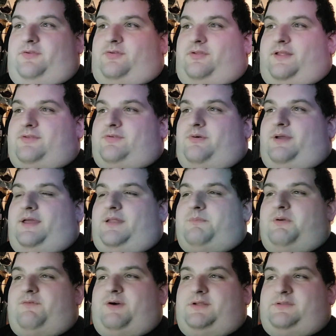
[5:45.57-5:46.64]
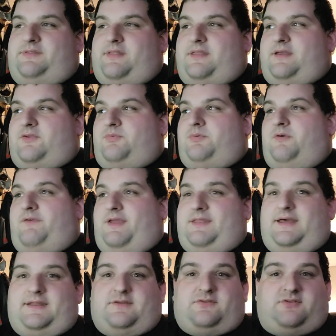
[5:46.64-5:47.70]
So let's go ahead and move on to the next movie,
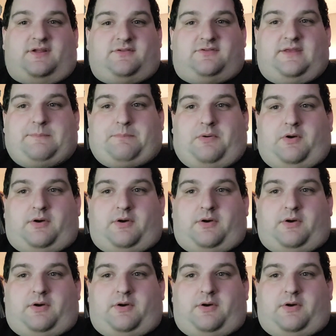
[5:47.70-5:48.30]
and that is Sunset